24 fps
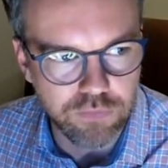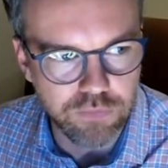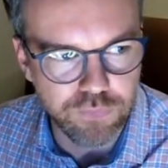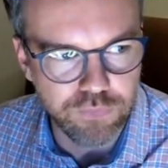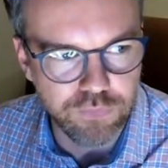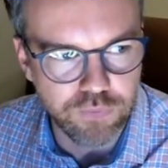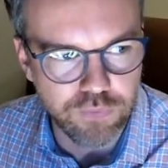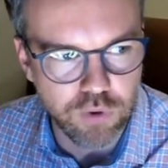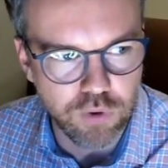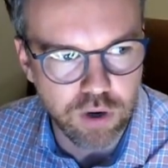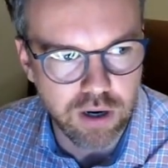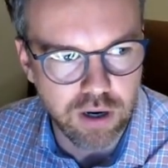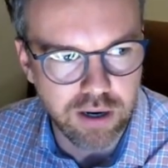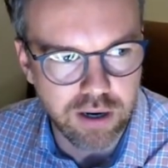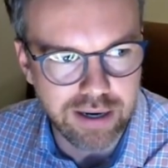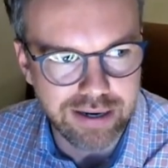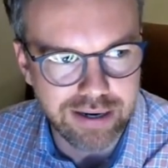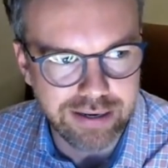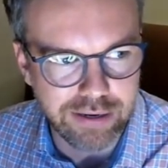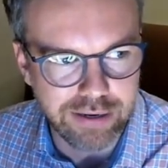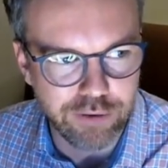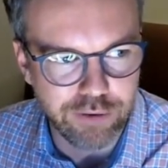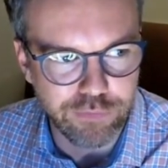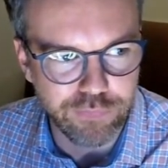for
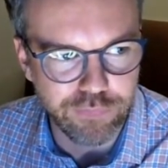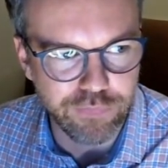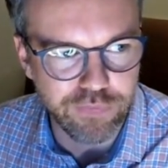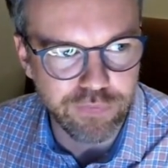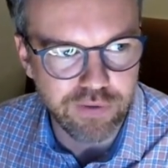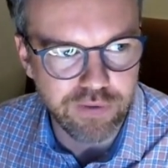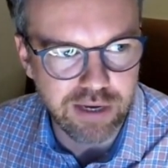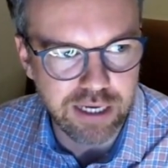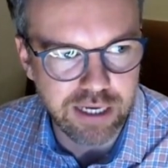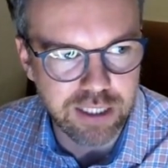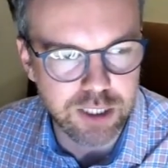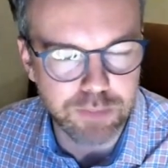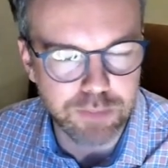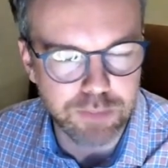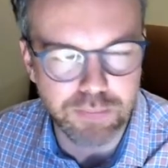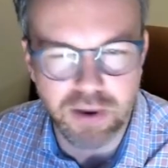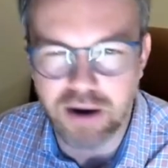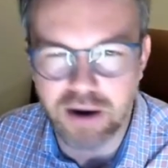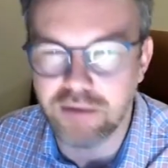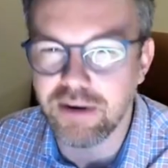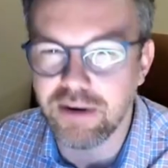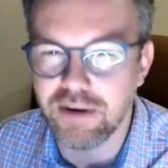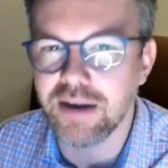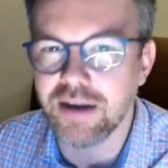kind of
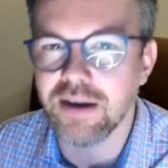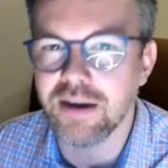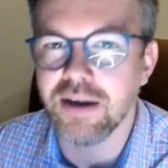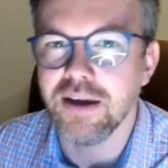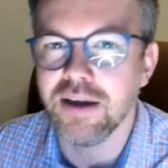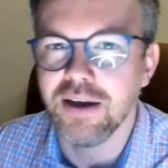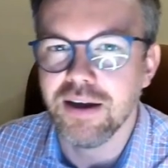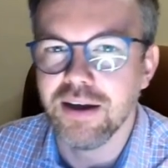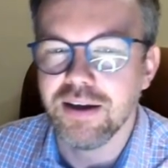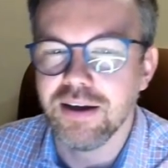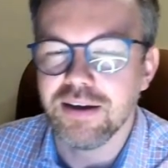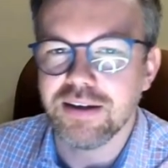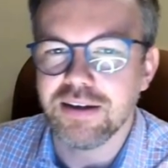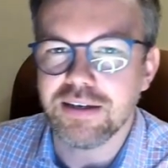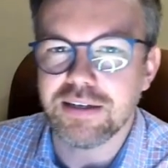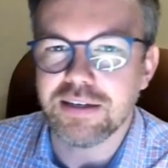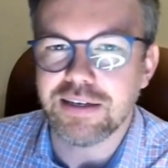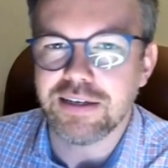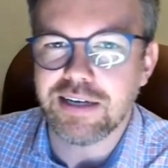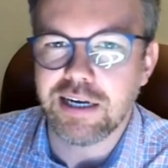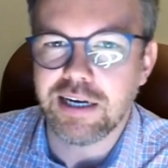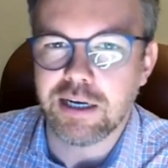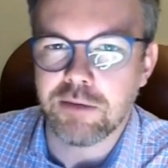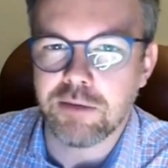inspiring
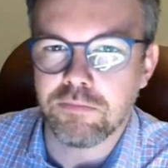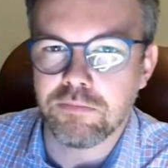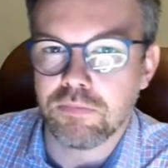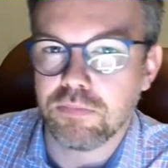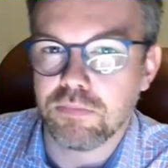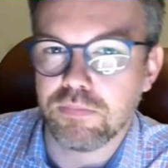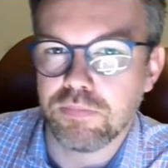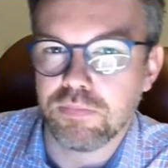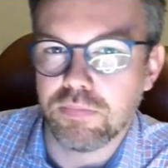um,